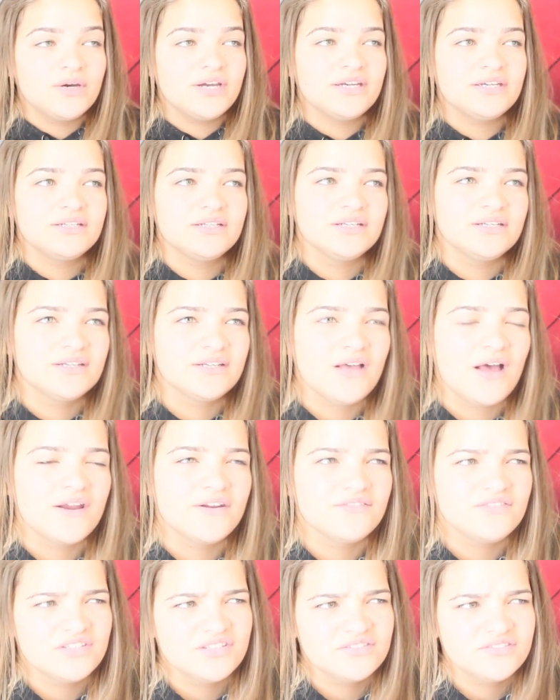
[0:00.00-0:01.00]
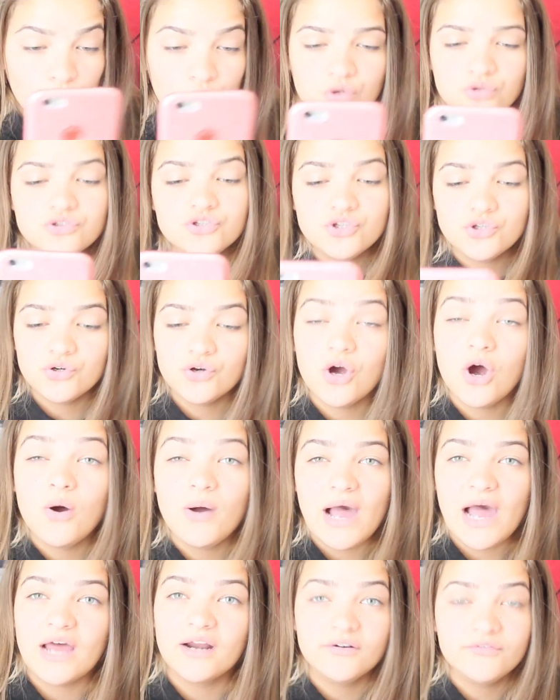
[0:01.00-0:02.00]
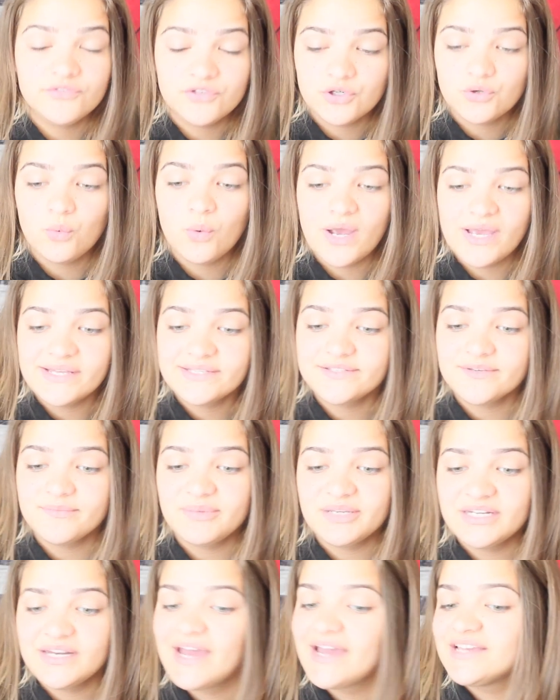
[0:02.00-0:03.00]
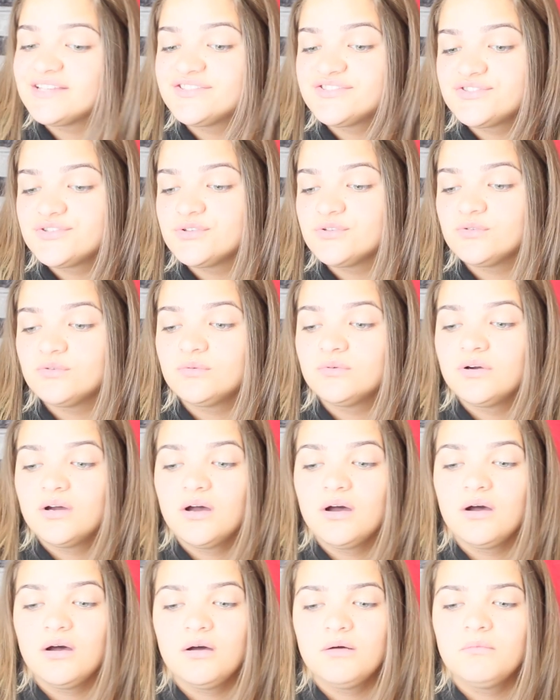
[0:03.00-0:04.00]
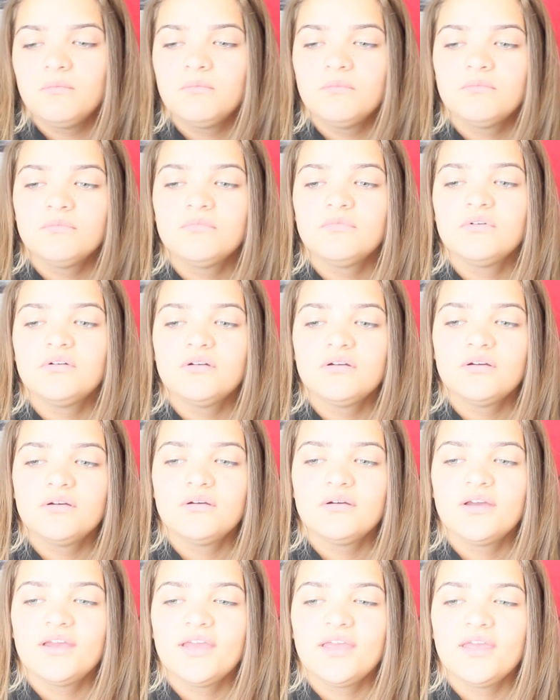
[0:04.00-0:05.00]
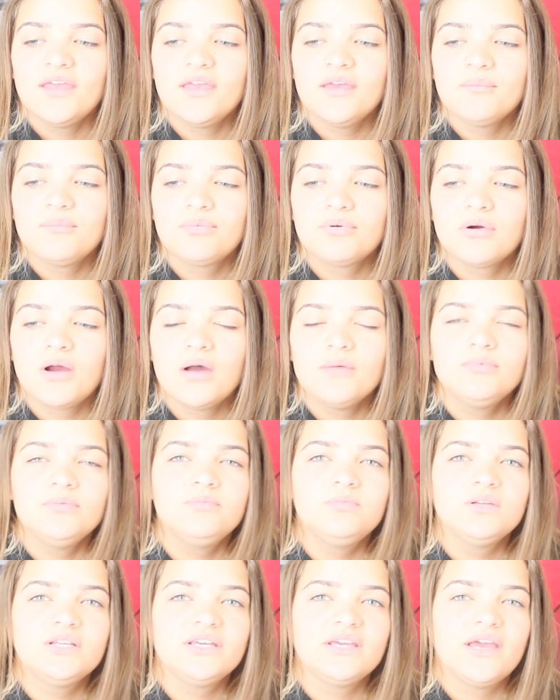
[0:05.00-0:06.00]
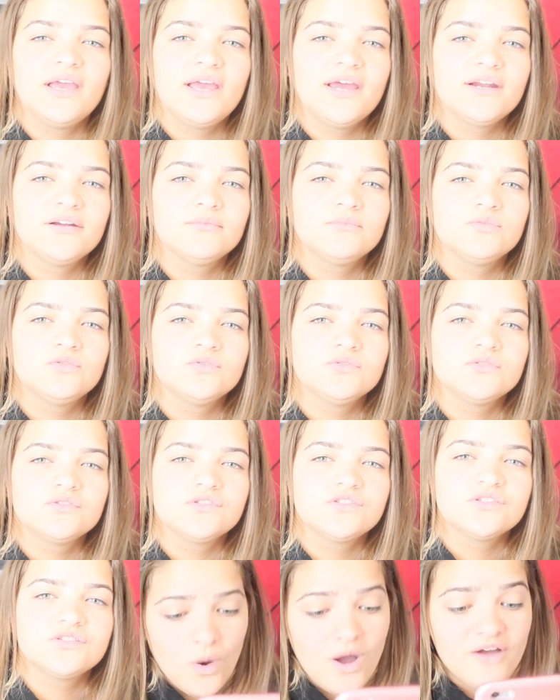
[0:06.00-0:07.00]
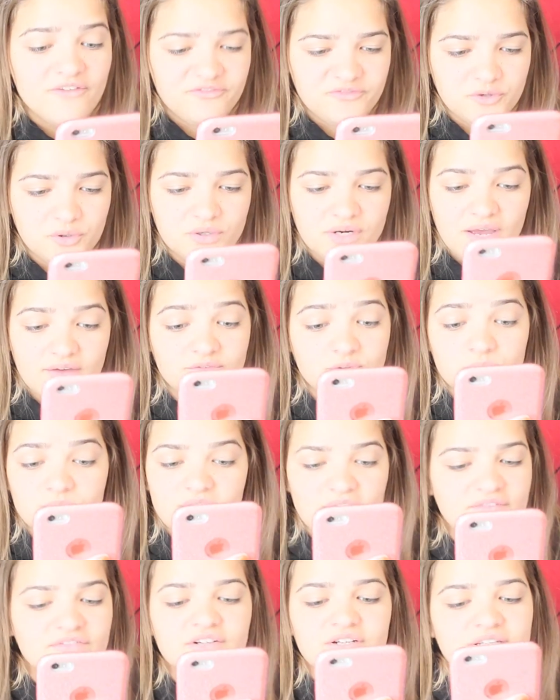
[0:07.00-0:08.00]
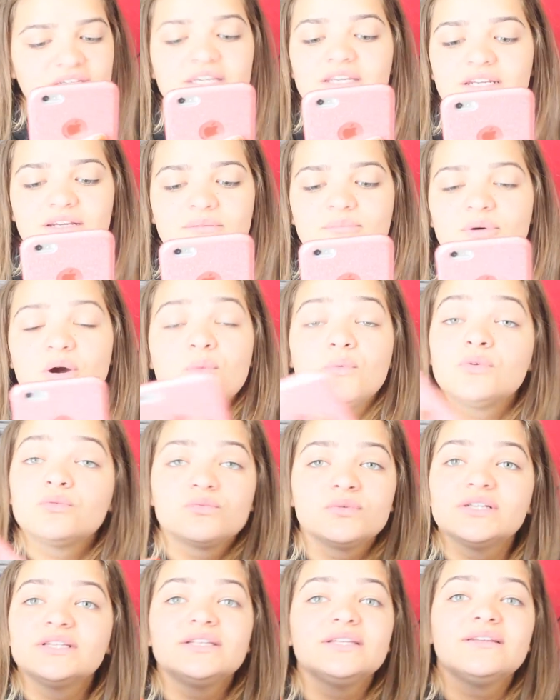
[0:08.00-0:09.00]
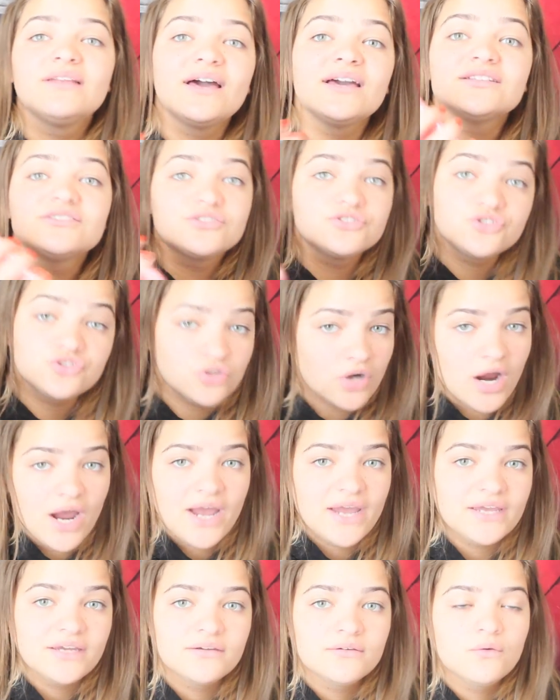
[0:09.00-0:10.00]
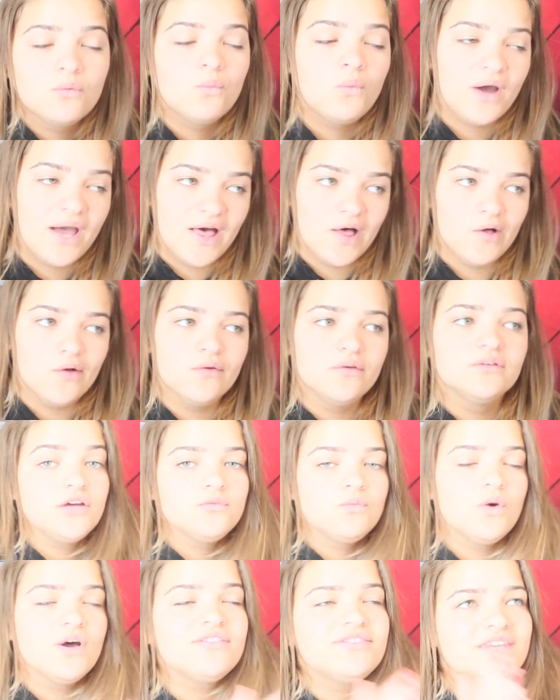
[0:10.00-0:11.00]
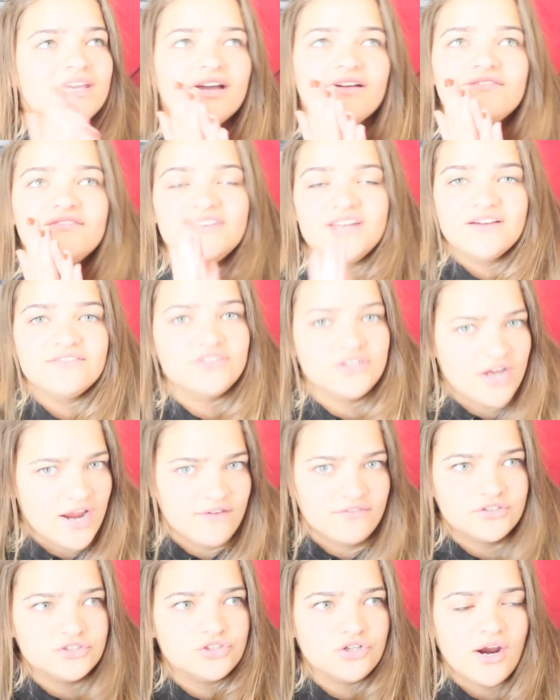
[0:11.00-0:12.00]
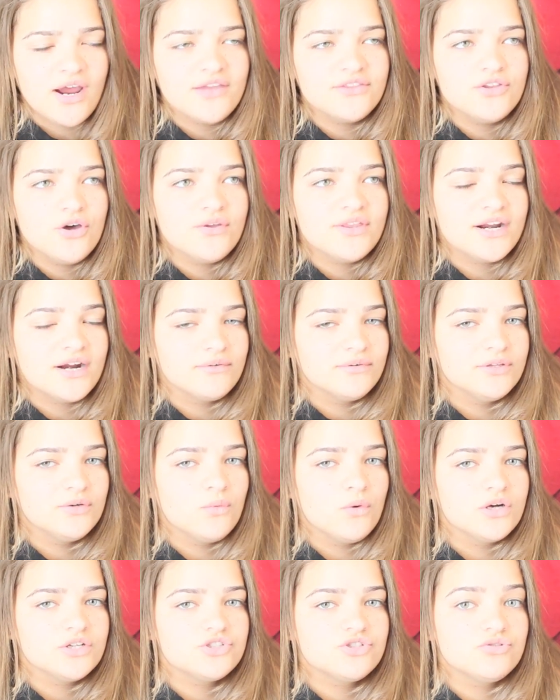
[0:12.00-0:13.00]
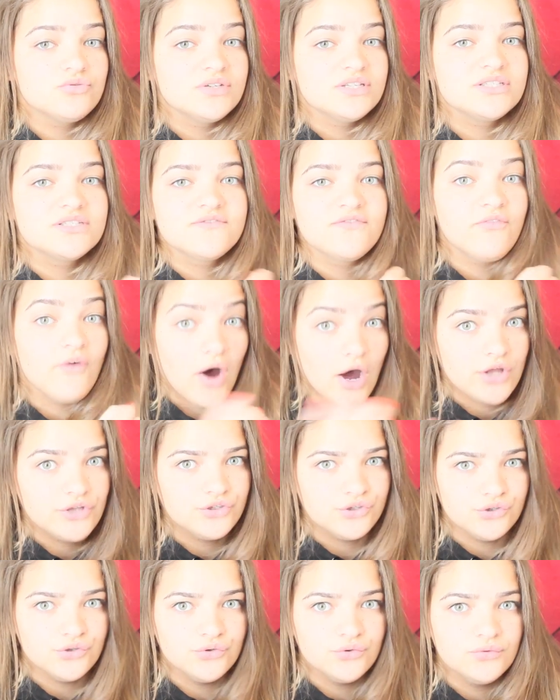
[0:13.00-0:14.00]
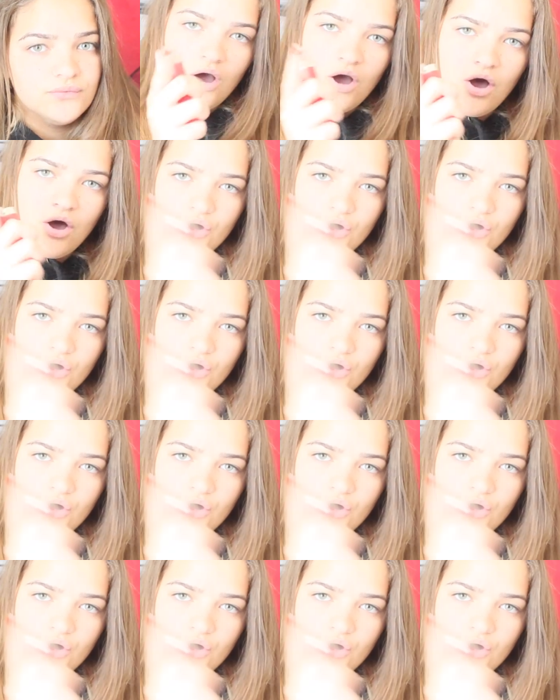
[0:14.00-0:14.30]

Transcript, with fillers: Wait, it kind of is. Who do you go out of your way to be nice to? Um, probably animals. What food have you never eaten but would really like to try? Well, one thing I've never ever tried though that I really want to is fondue